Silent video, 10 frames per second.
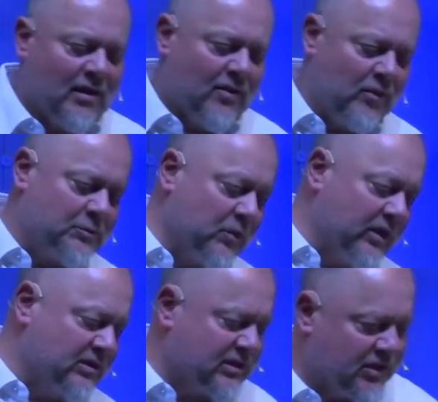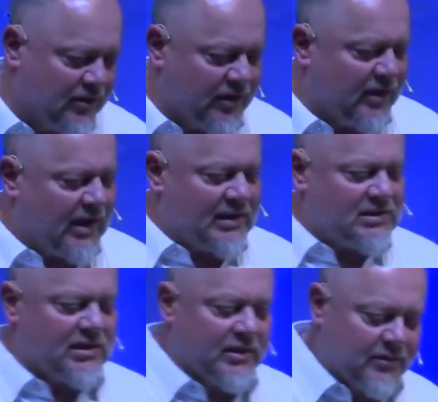Which brings us to the very last
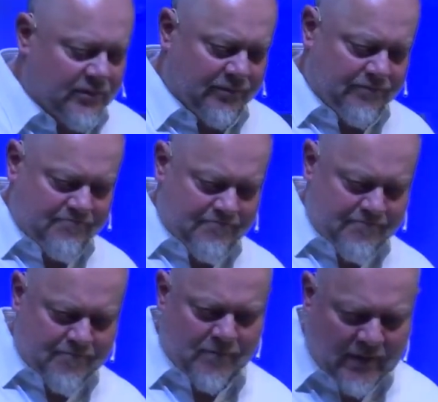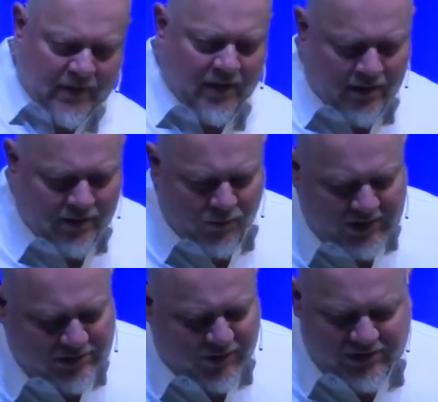thing. The
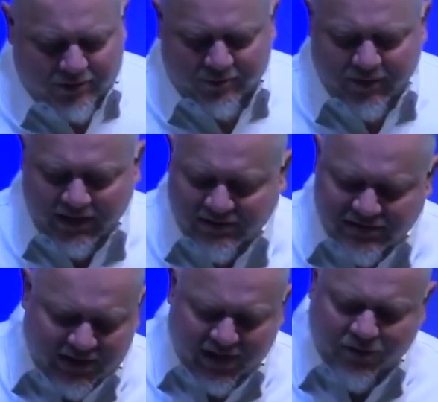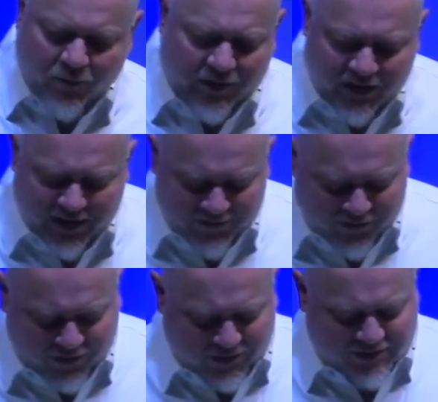resurrection means that even when life
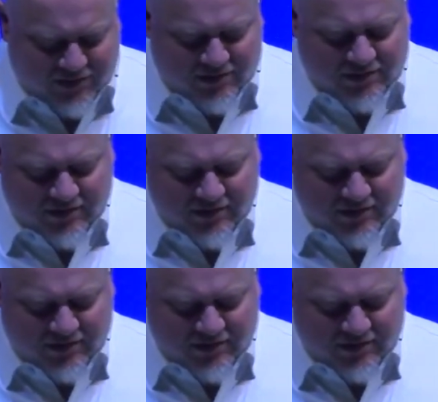hurts,